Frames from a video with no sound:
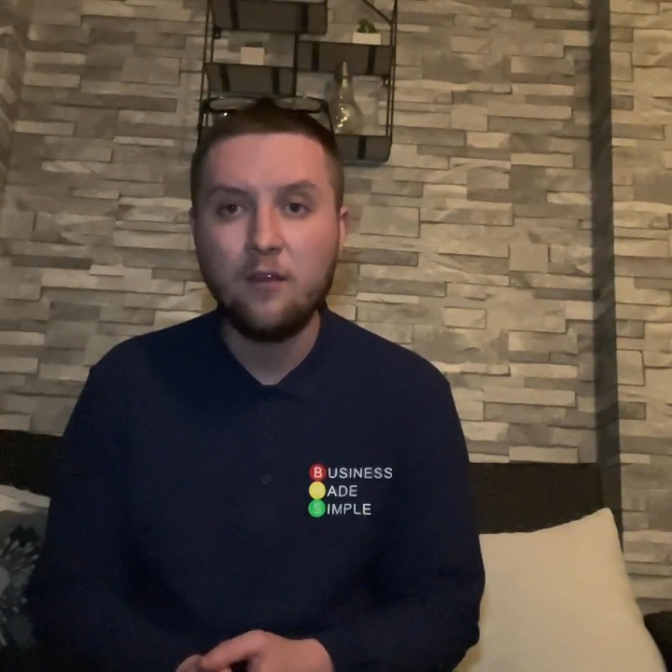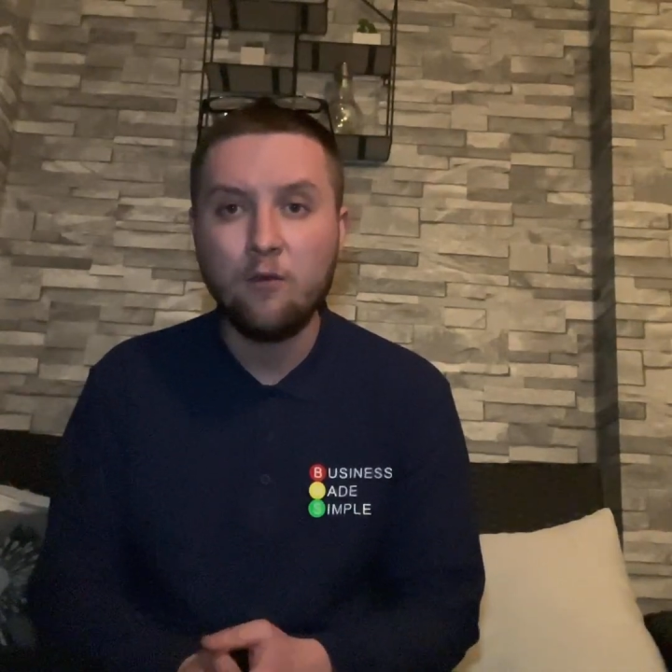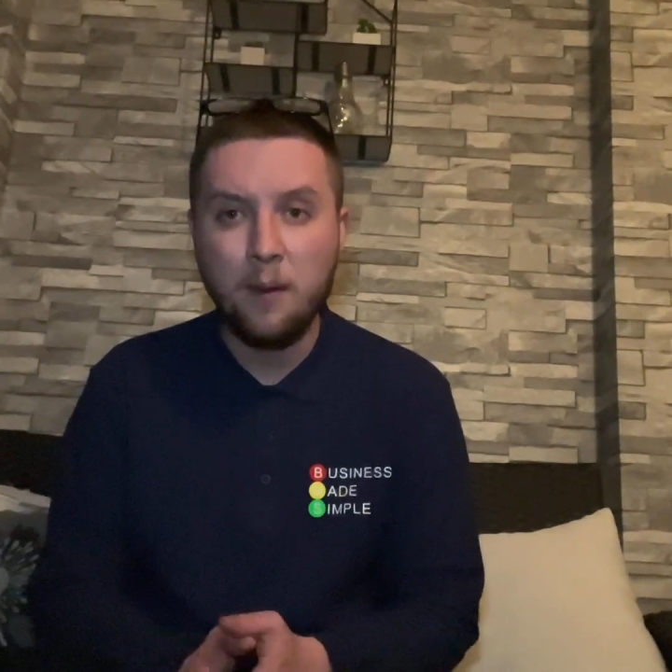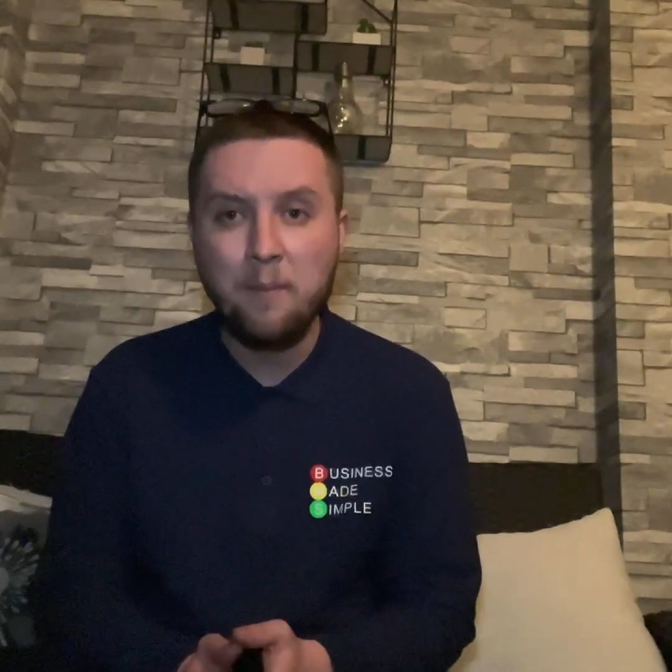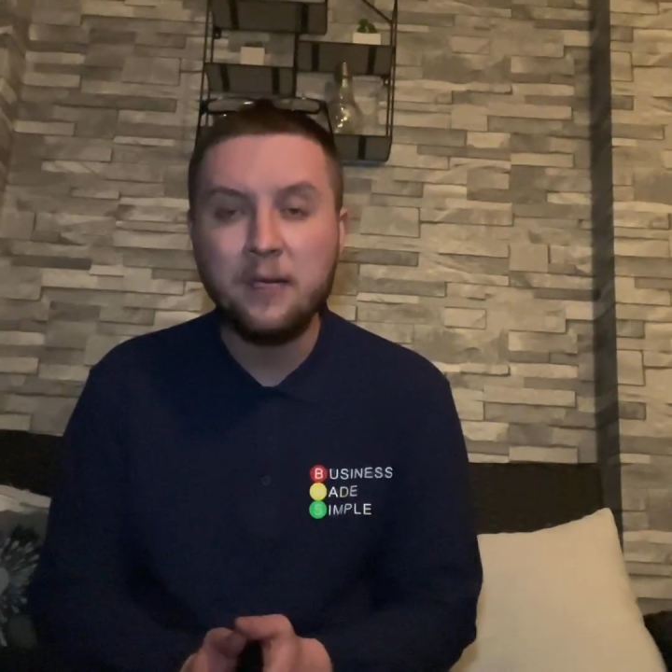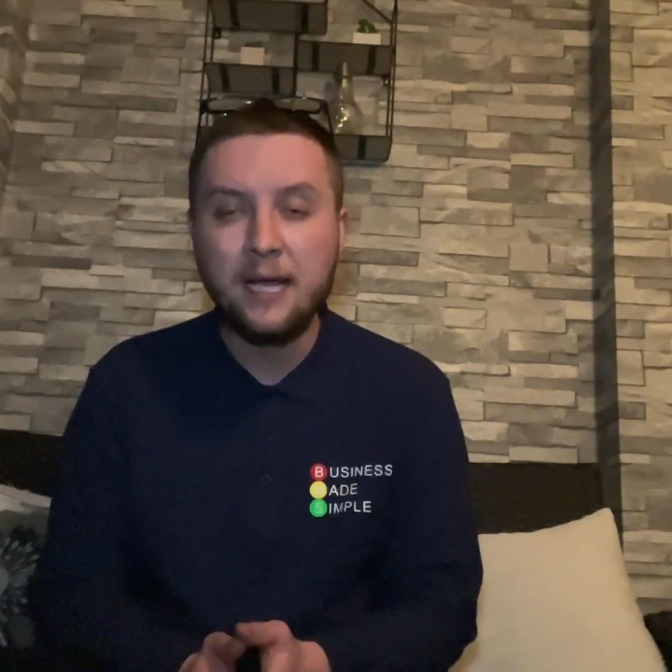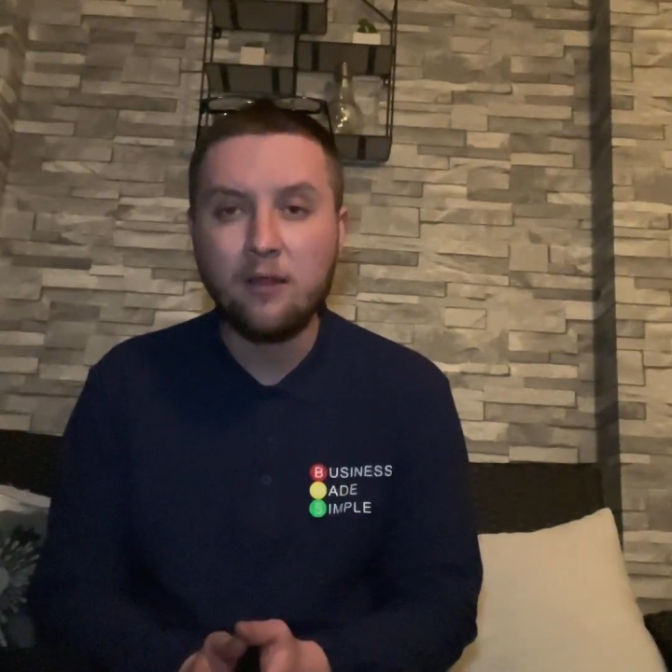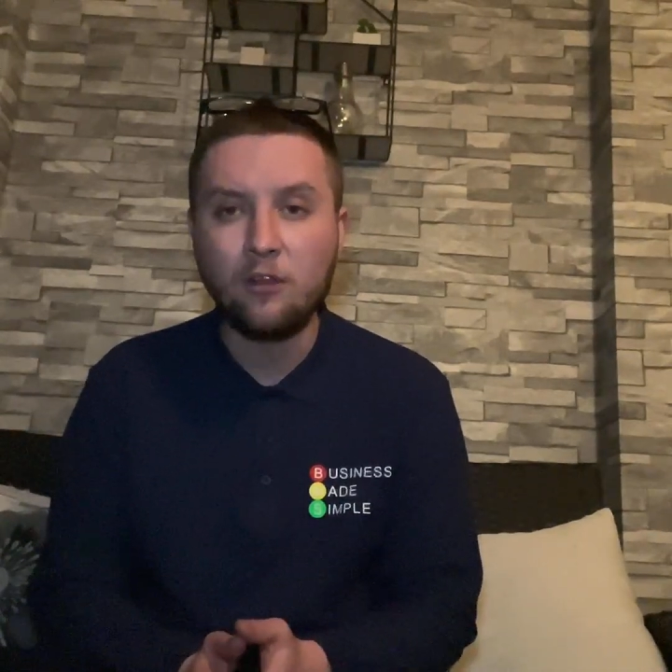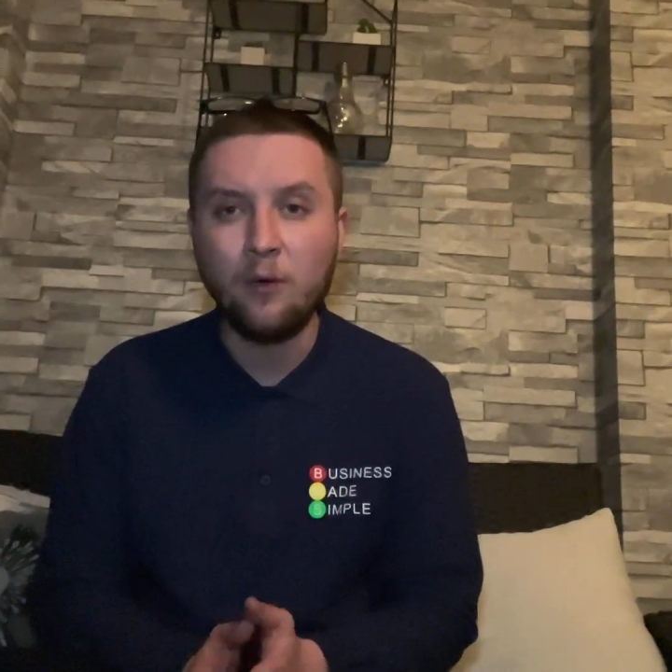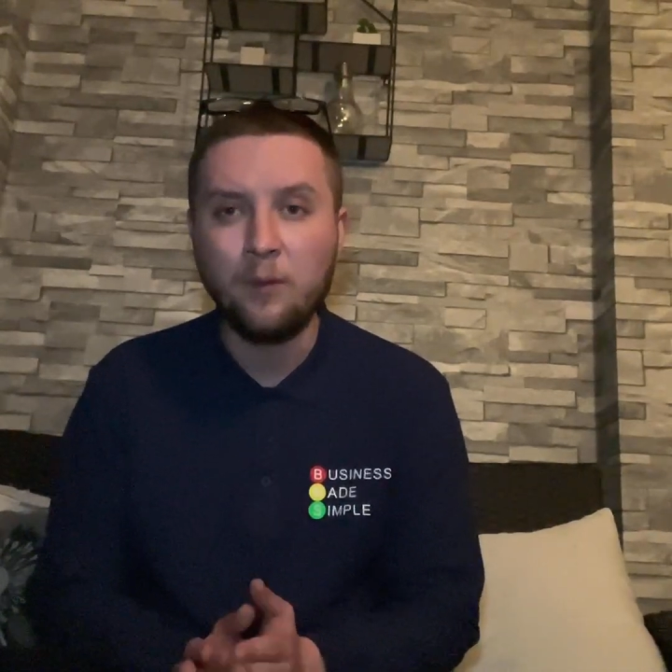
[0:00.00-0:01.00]
Remember
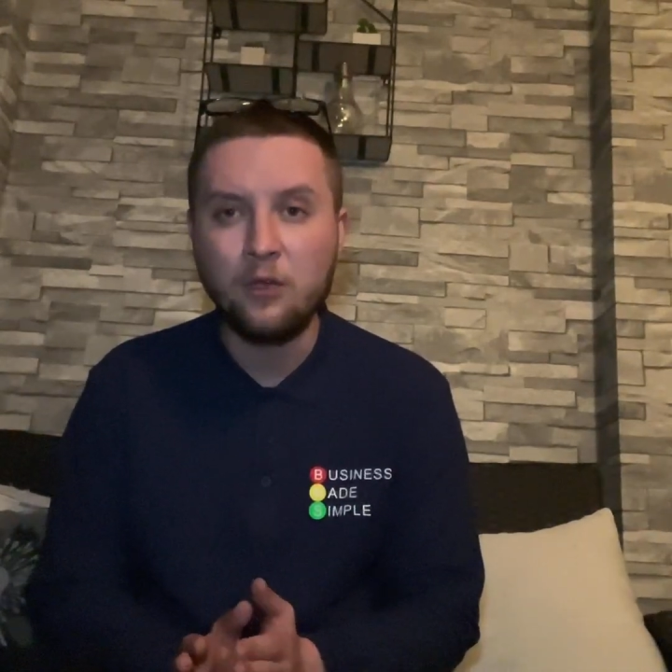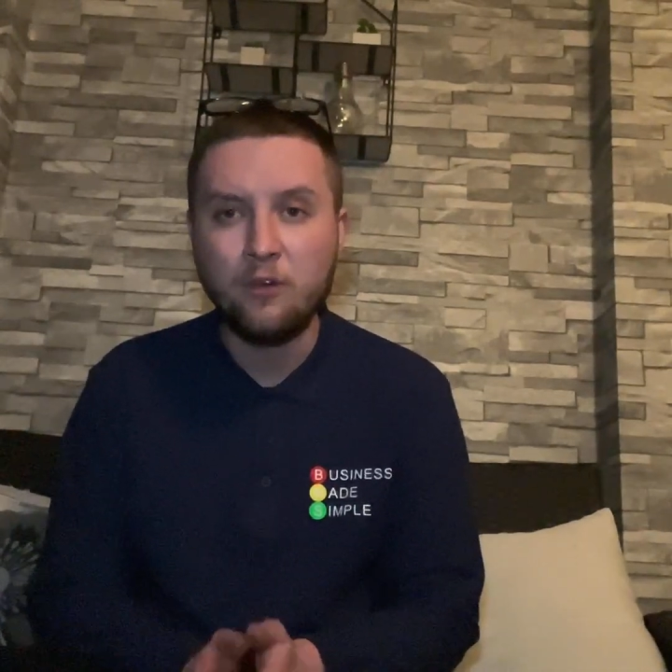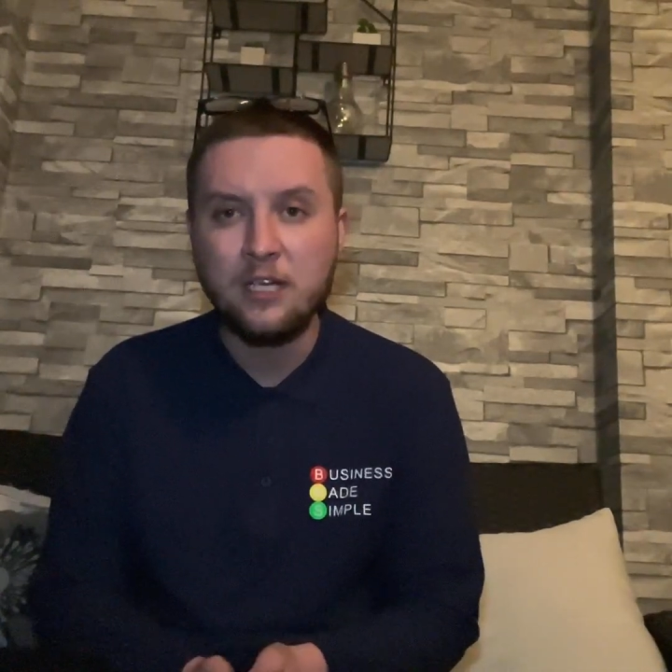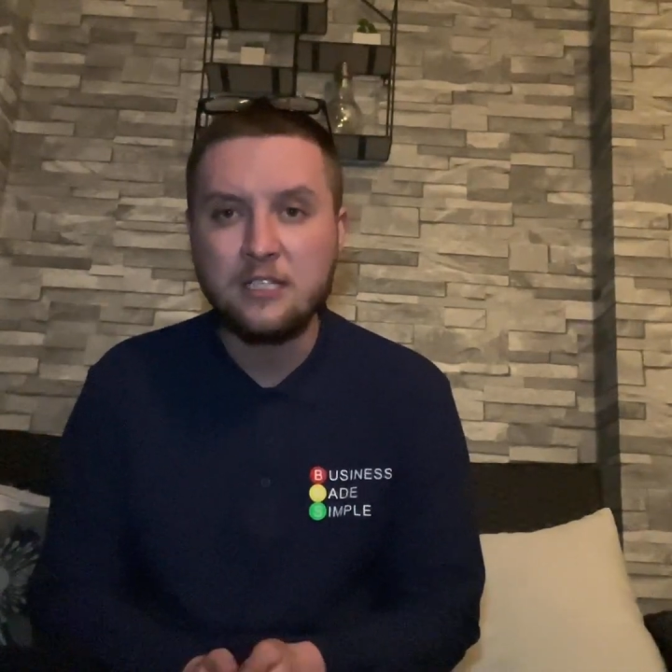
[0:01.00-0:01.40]
next time when you're in a